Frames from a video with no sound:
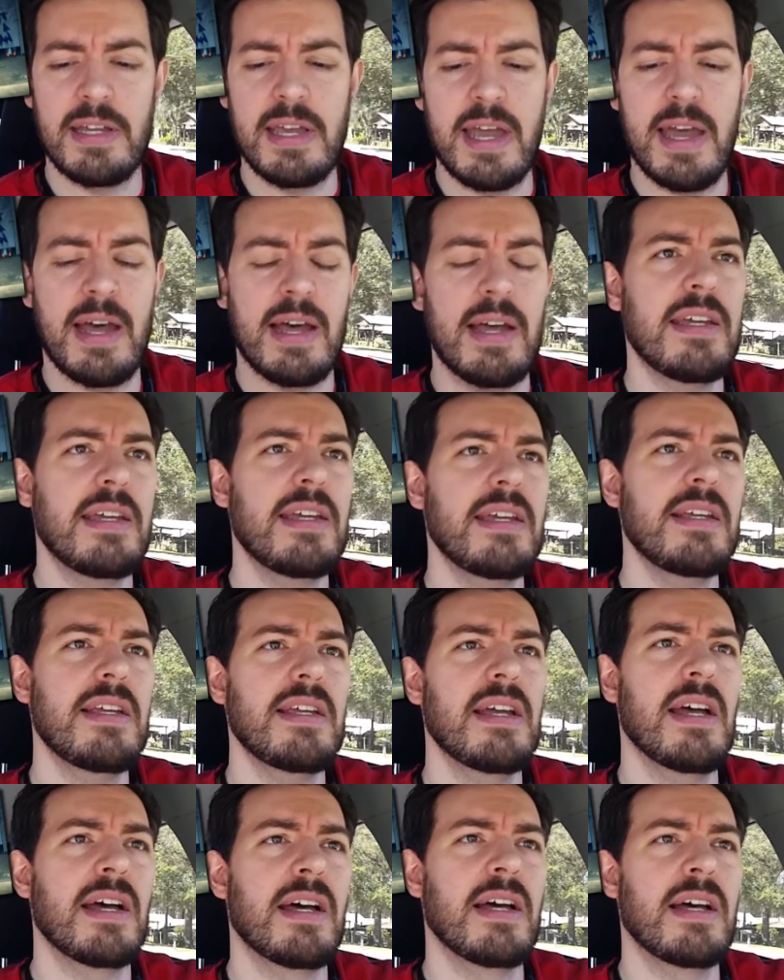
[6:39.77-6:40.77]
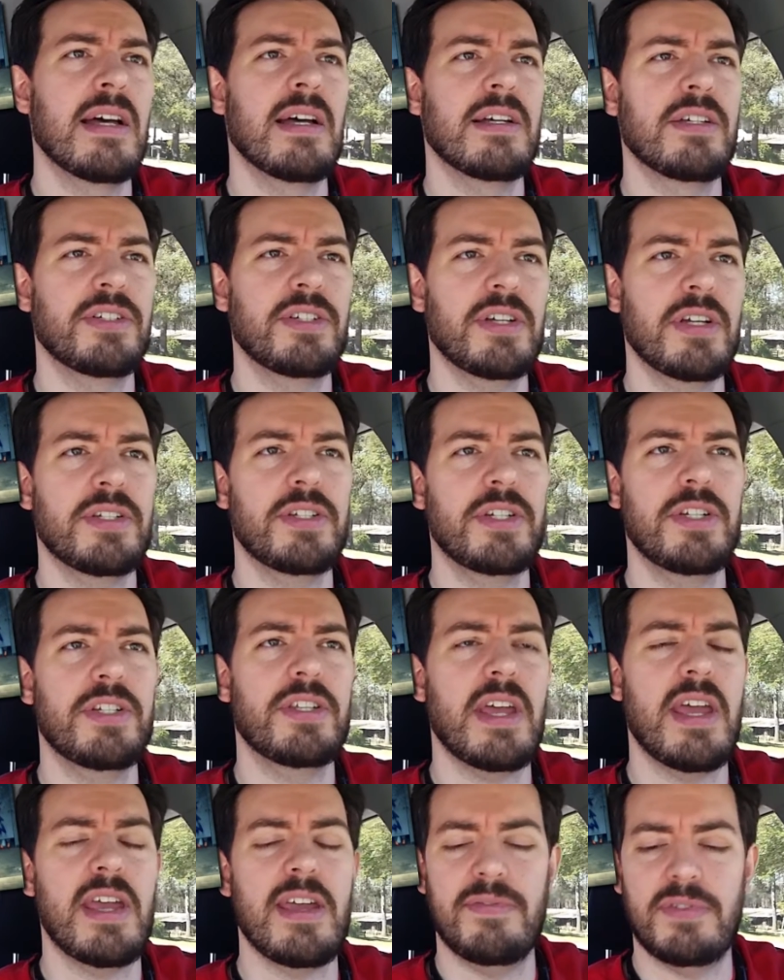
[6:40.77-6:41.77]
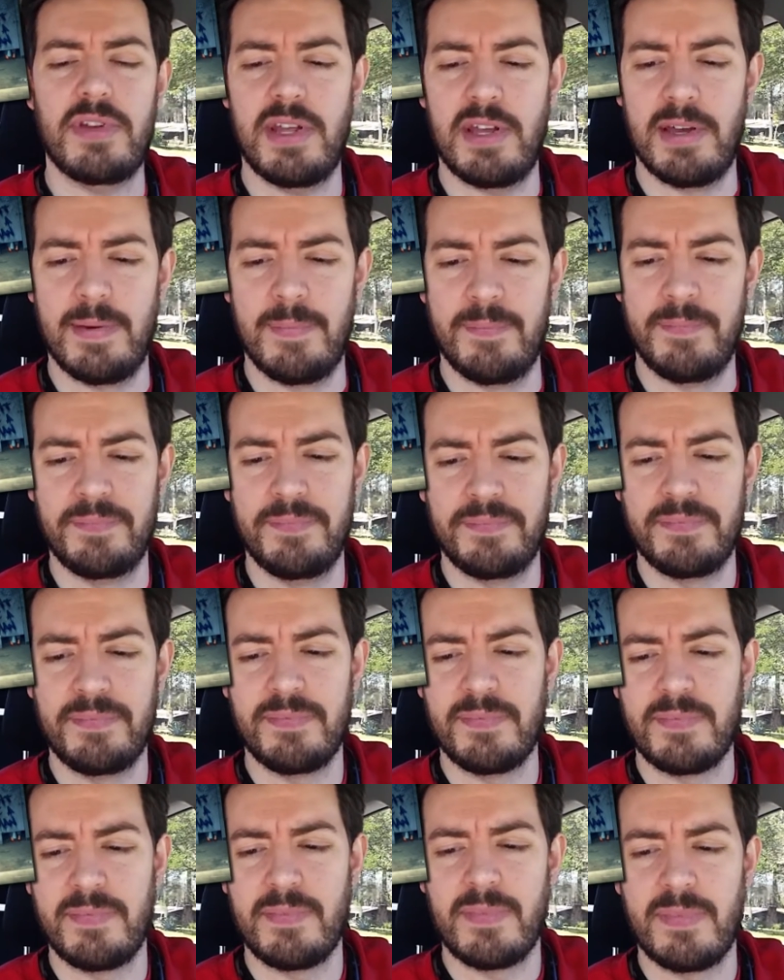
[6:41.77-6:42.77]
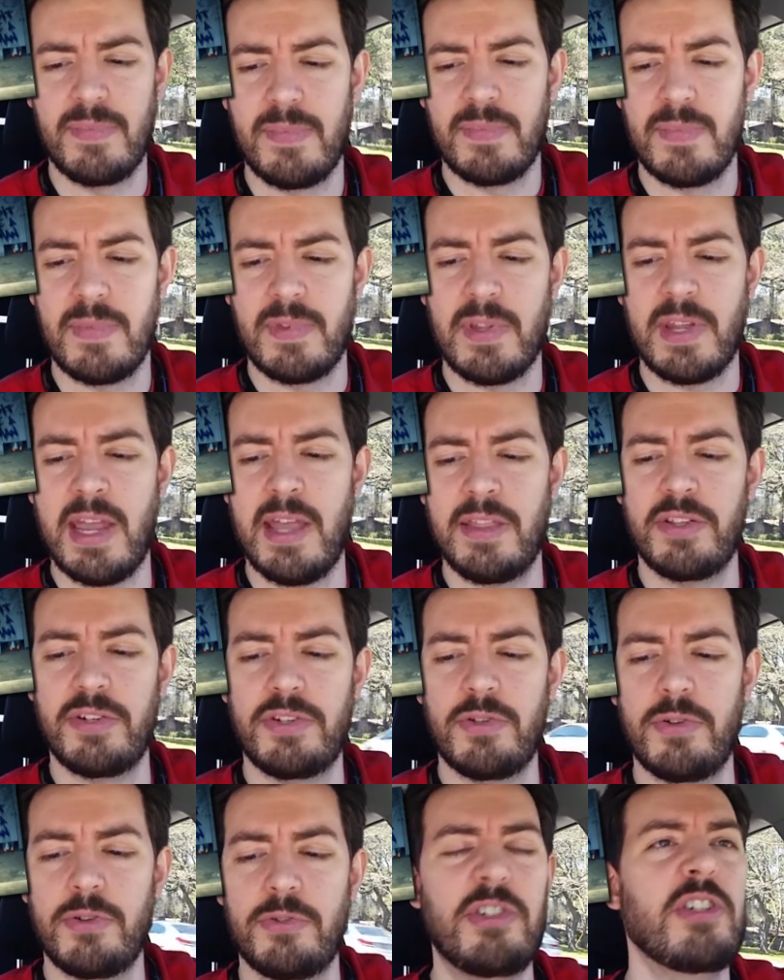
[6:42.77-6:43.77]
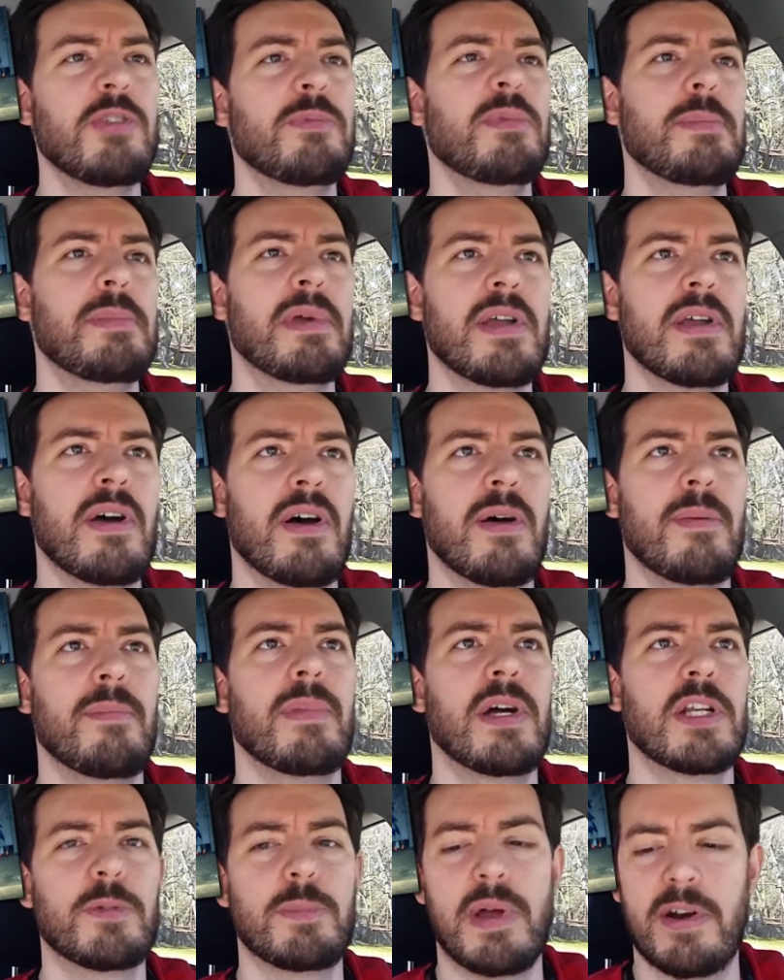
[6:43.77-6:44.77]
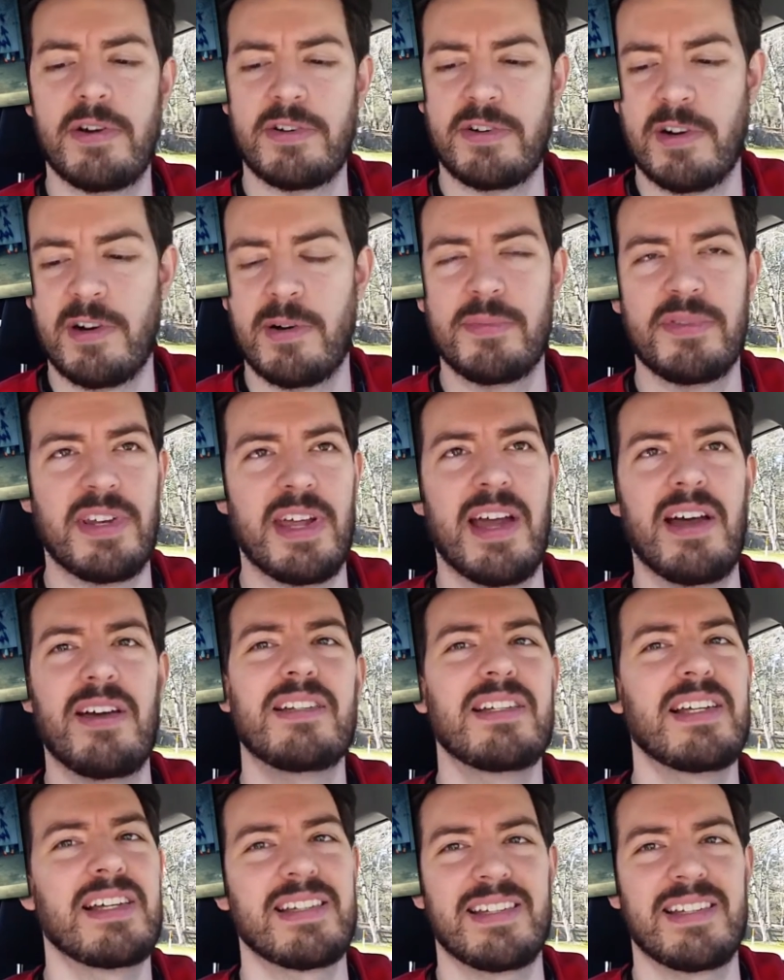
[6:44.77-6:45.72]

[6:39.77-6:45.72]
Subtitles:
Yeah, she saves him, and the two seem to be on much better terms now.